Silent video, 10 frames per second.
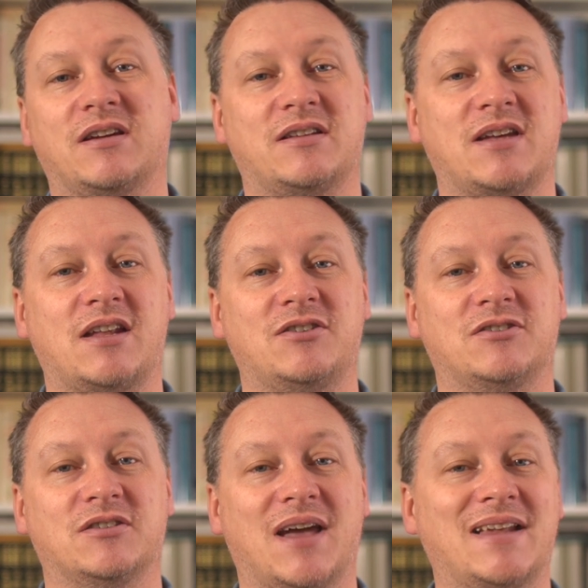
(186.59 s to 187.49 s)

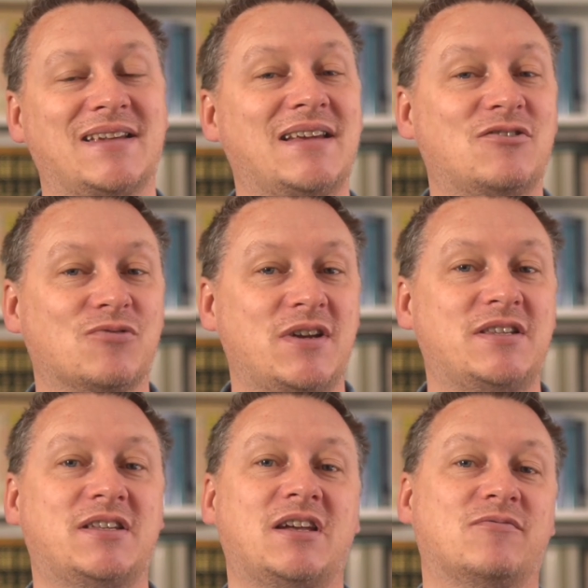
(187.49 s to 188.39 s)
attention and
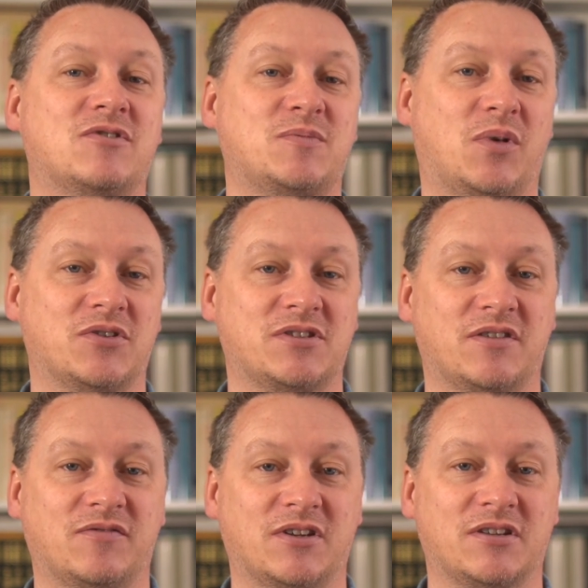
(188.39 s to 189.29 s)
increasing
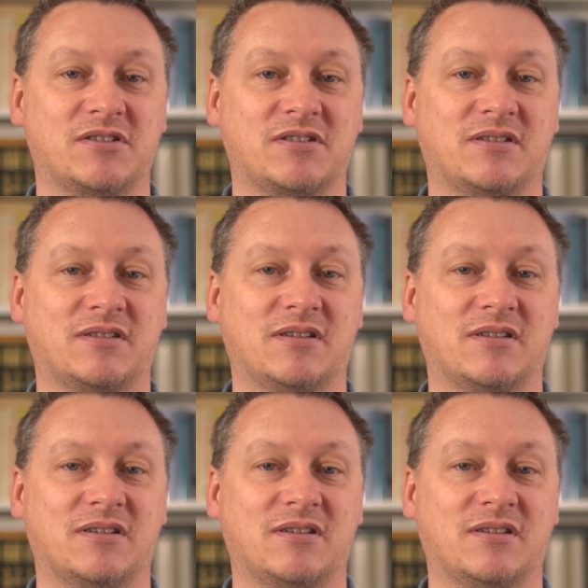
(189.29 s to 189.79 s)
responsiveness.